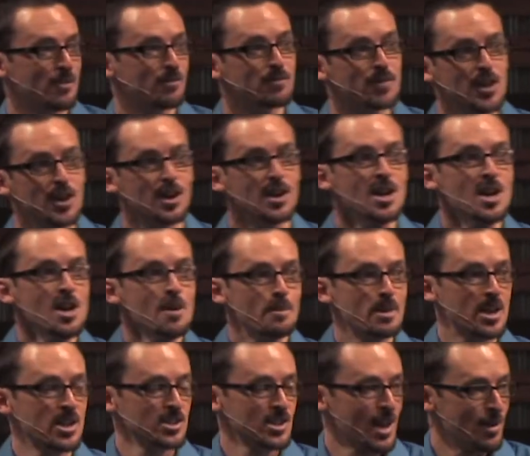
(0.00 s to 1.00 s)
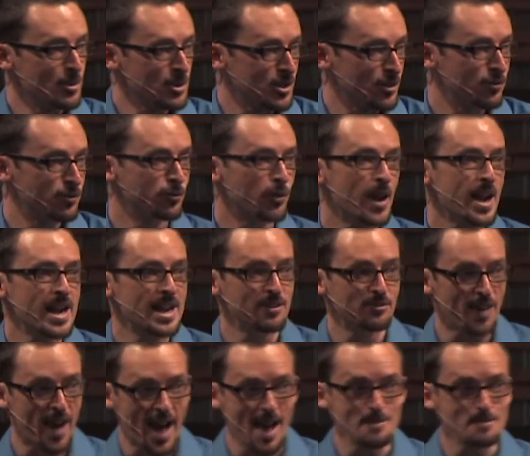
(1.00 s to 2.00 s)
by fear because I was afraid
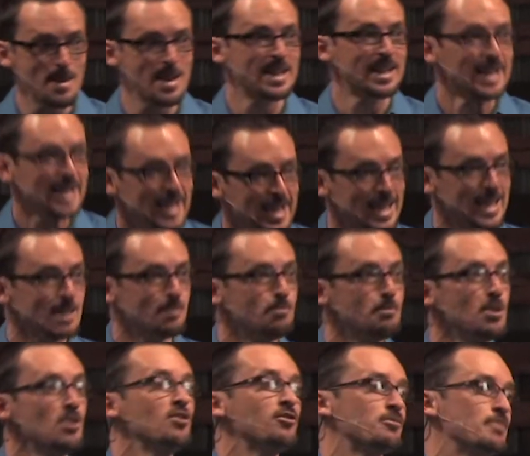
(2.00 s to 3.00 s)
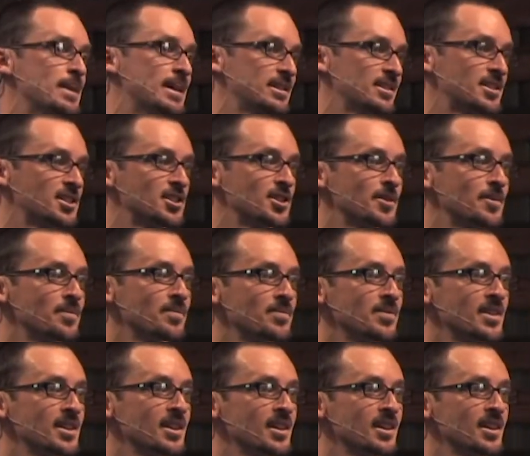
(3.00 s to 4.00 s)
if I made any movement,
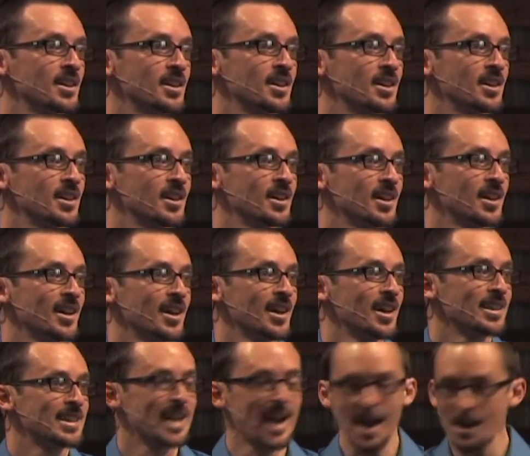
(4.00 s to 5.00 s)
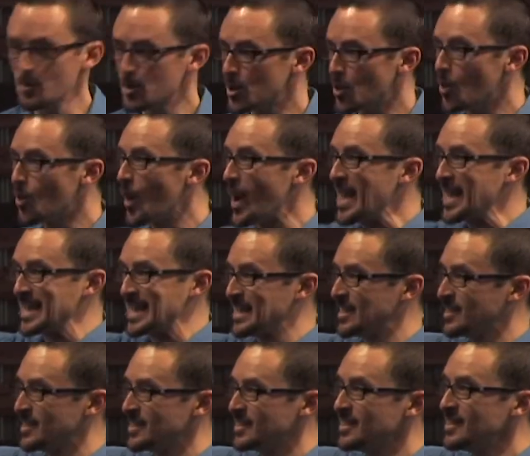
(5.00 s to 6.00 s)
that I would
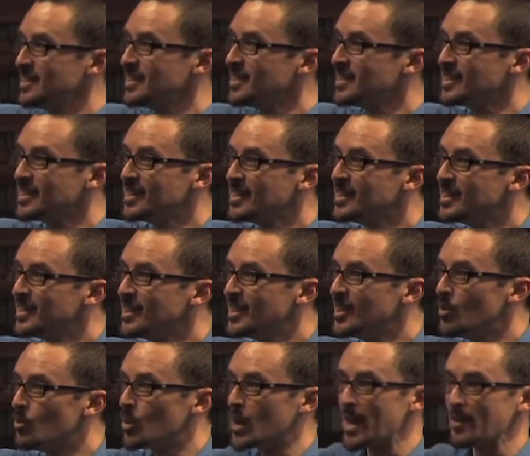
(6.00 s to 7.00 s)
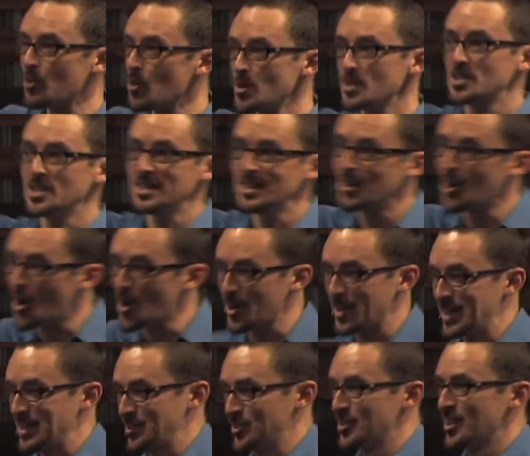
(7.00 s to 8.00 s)
awaken whatever was in the
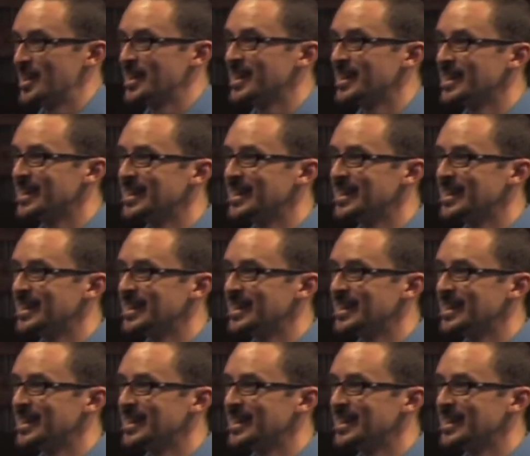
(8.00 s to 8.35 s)
darkness.